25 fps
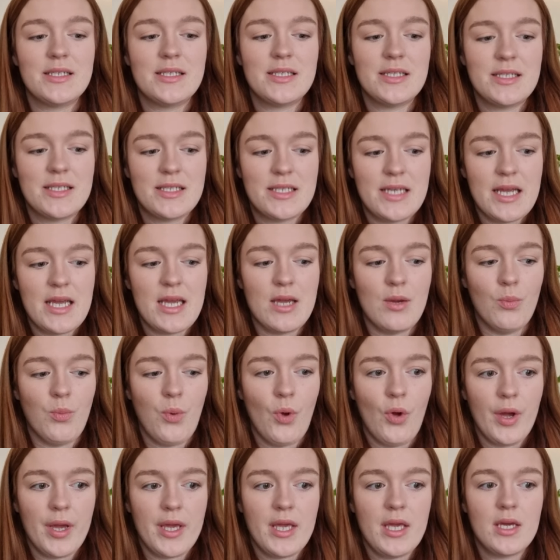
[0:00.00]
to see
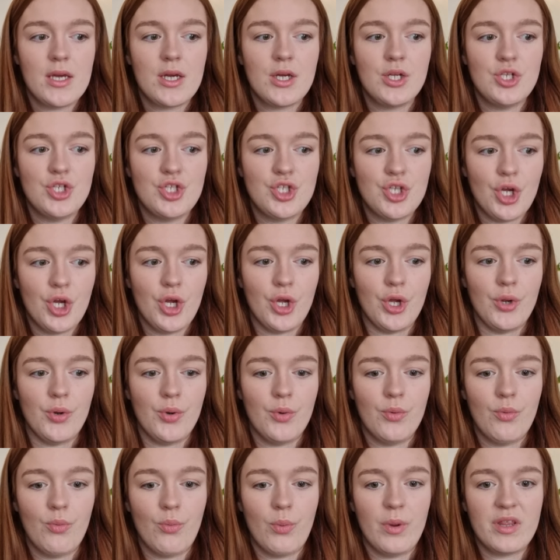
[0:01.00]
what he can
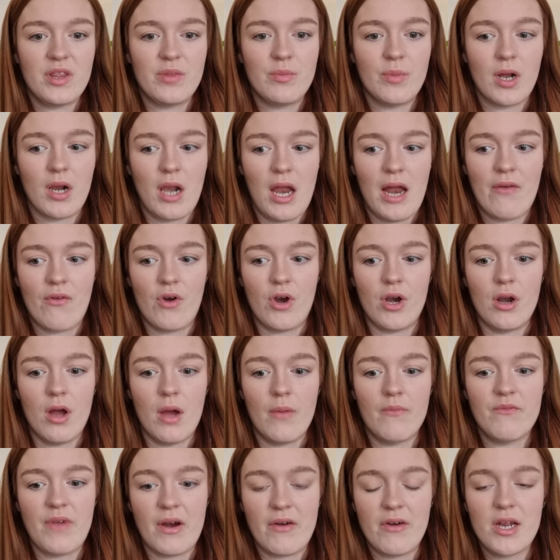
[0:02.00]
do with McLaren.
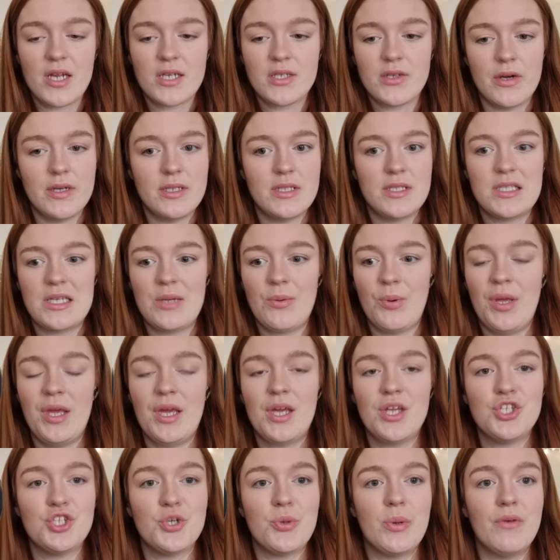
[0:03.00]
I'm very excited to see what he
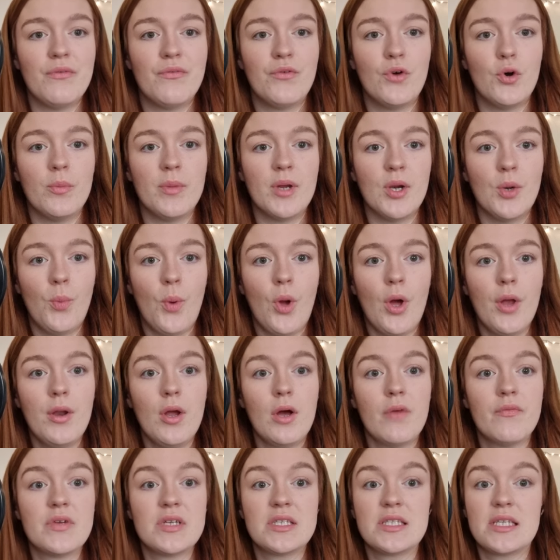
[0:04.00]
can do in Formula One.
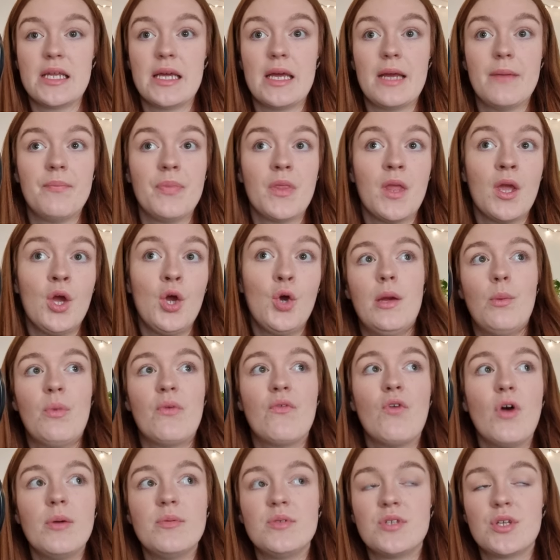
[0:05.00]
Obviously,
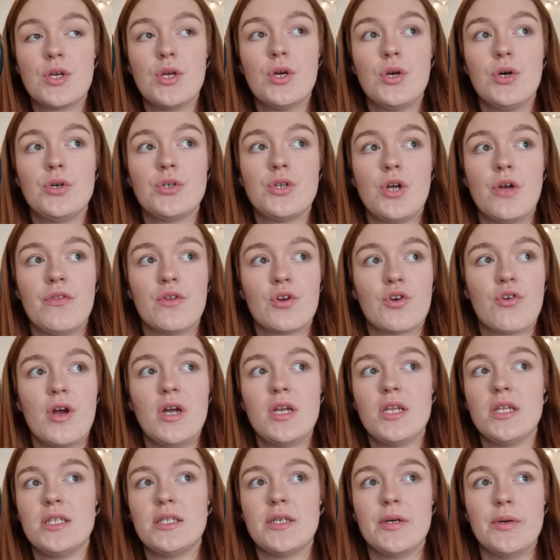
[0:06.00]
we've got him secured on the
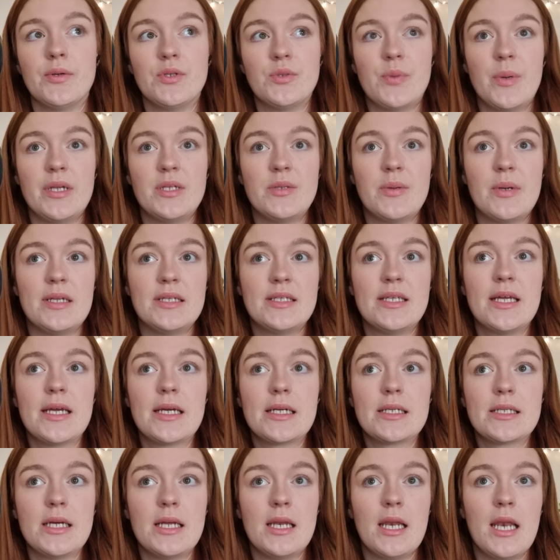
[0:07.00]
grid until
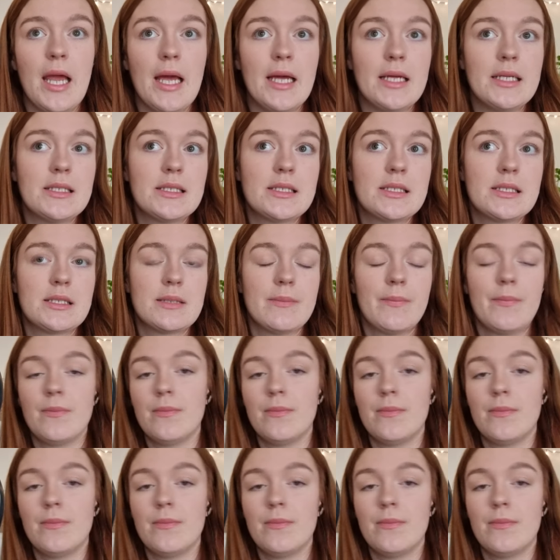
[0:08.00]
2026, unless